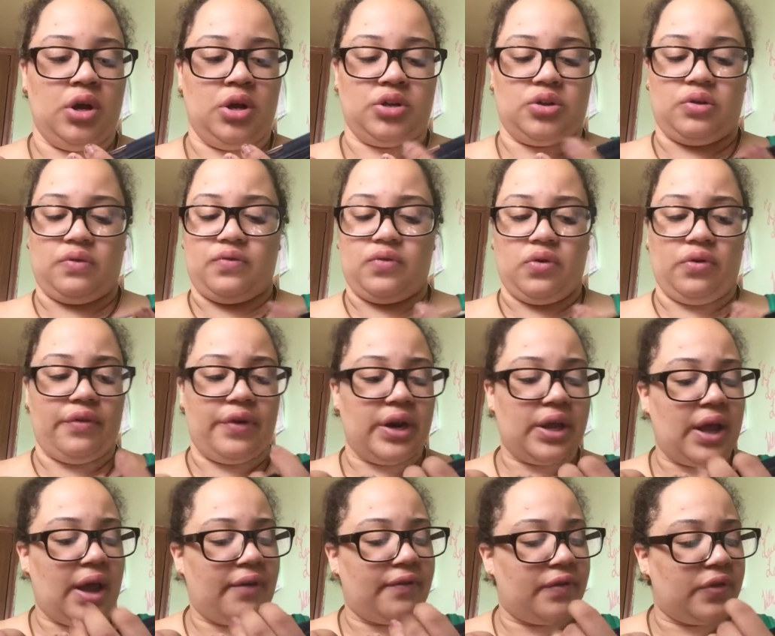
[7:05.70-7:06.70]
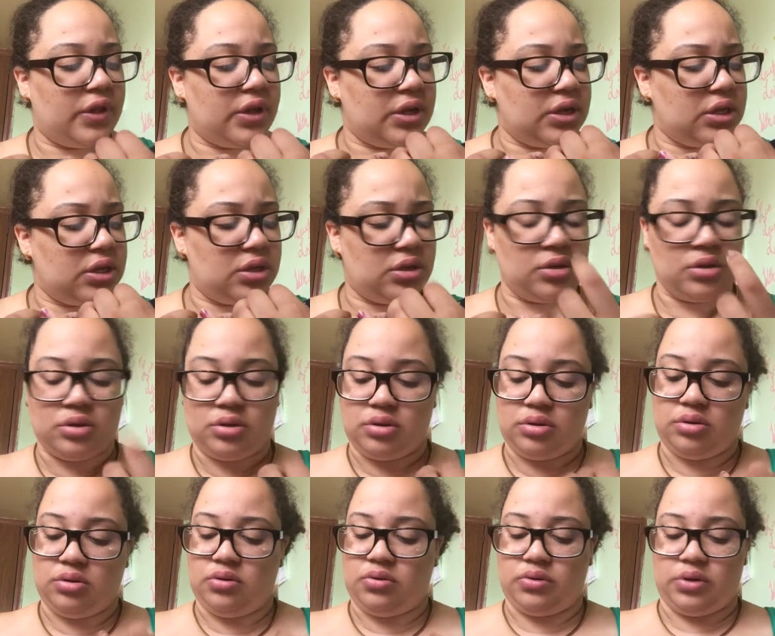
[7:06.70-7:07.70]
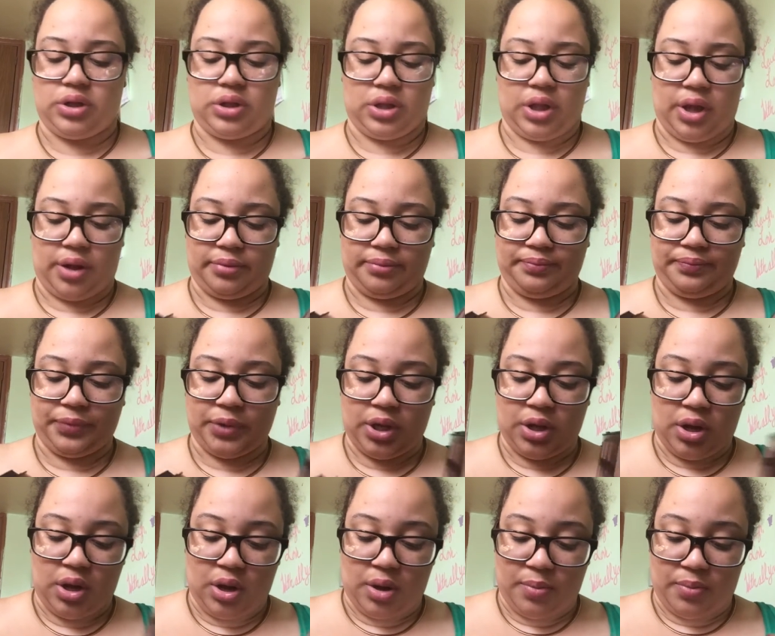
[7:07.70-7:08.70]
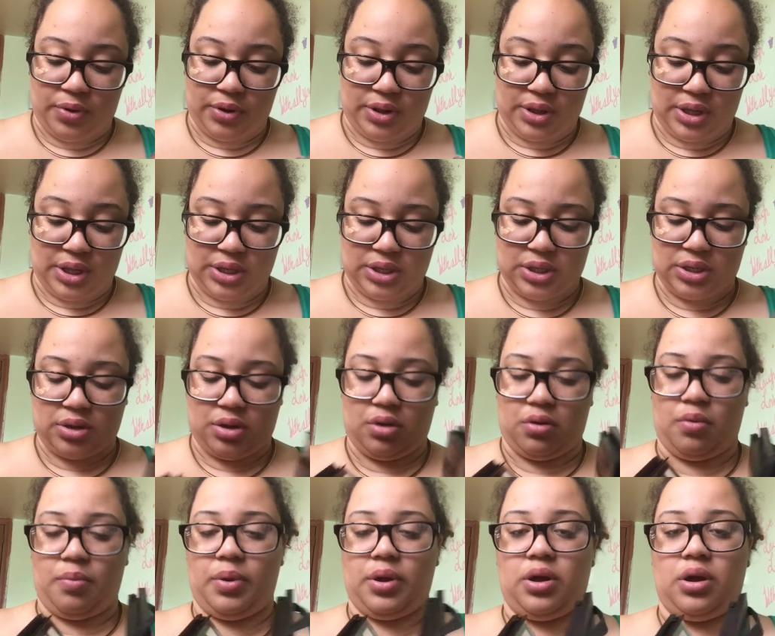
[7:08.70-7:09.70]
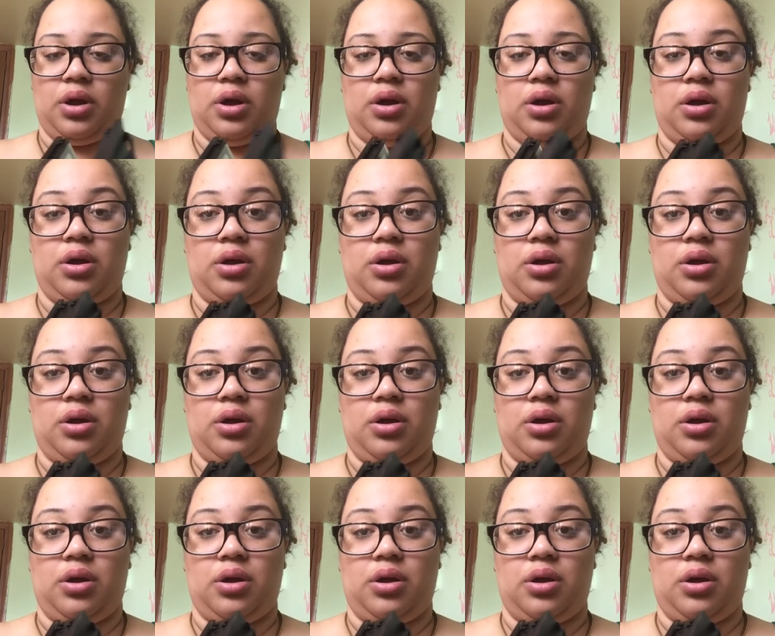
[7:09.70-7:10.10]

So if you already have this, you don't need that. But this, oh my god.